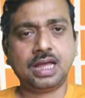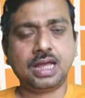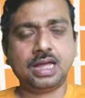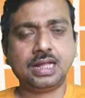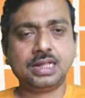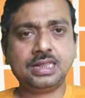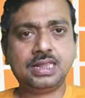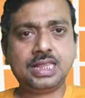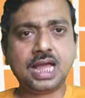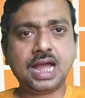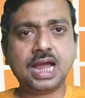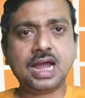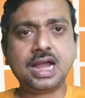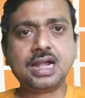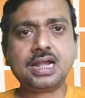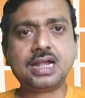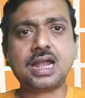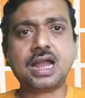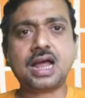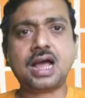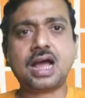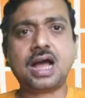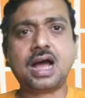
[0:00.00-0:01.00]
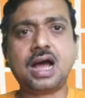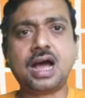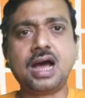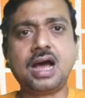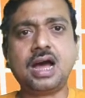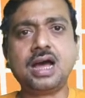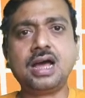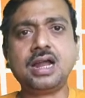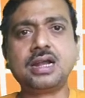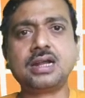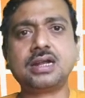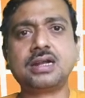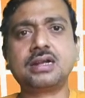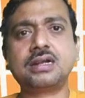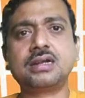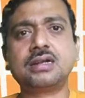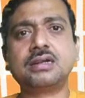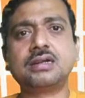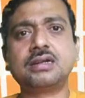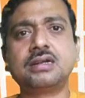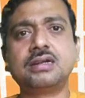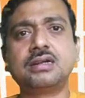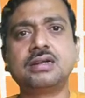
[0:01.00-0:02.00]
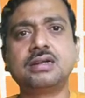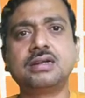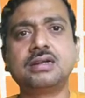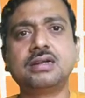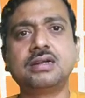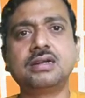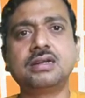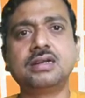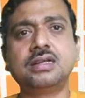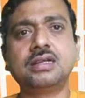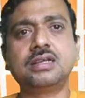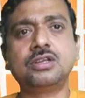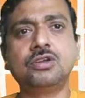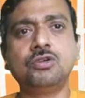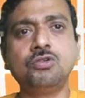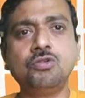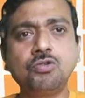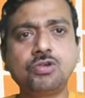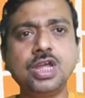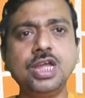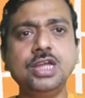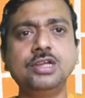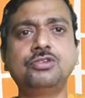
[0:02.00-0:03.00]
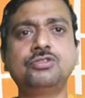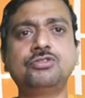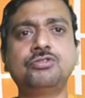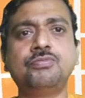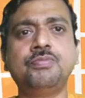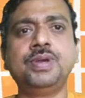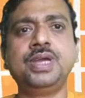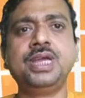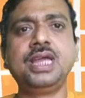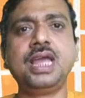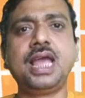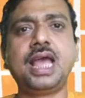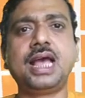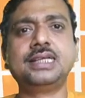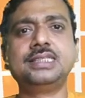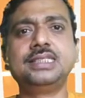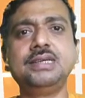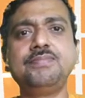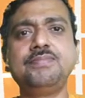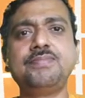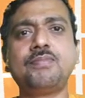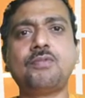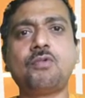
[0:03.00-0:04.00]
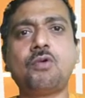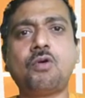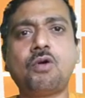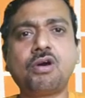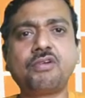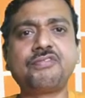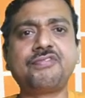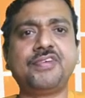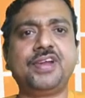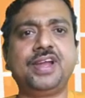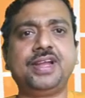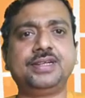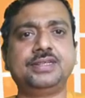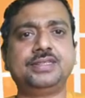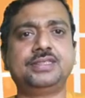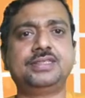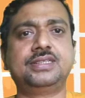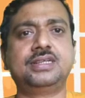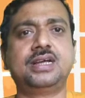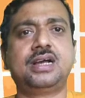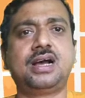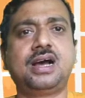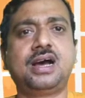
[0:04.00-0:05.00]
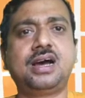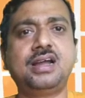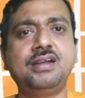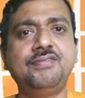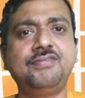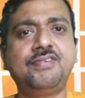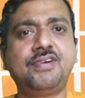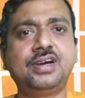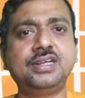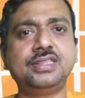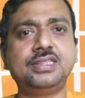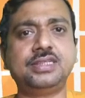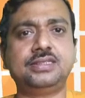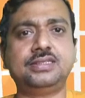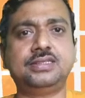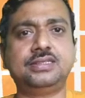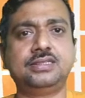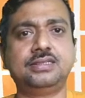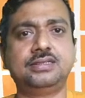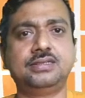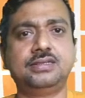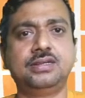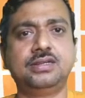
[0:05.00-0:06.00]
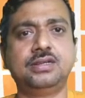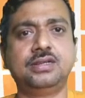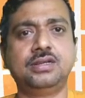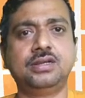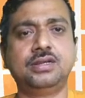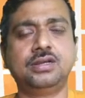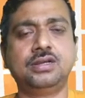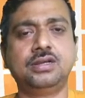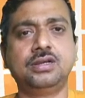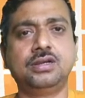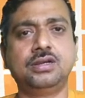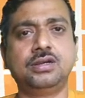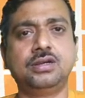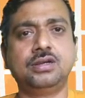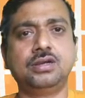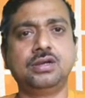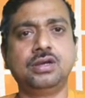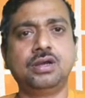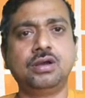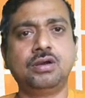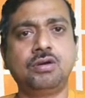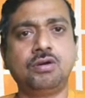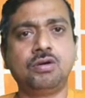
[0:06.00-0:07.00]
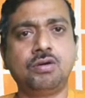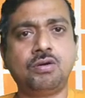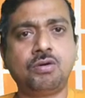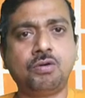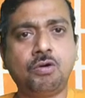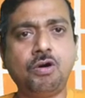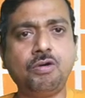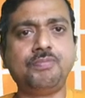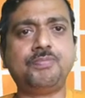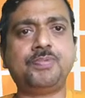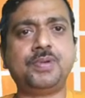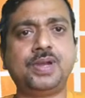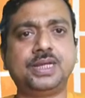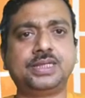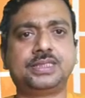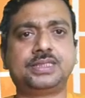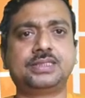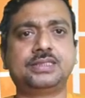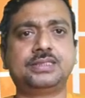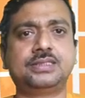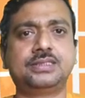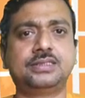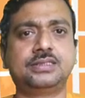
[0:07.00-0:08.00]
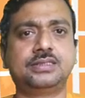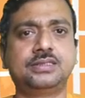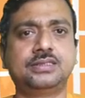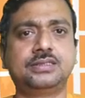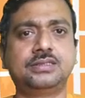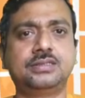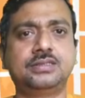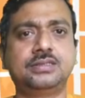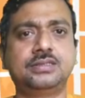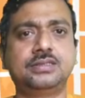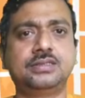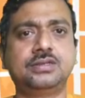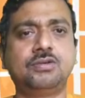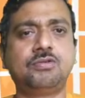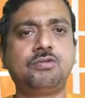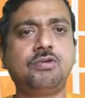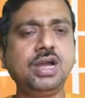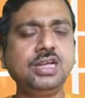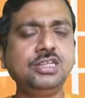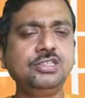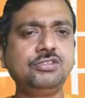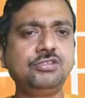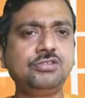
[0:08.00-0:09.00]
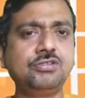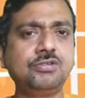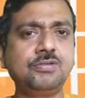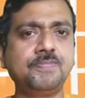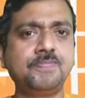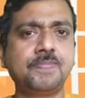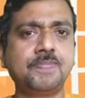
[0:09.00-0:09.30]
that are looking to me as if orphaned, unfathered, hopeless. Why so?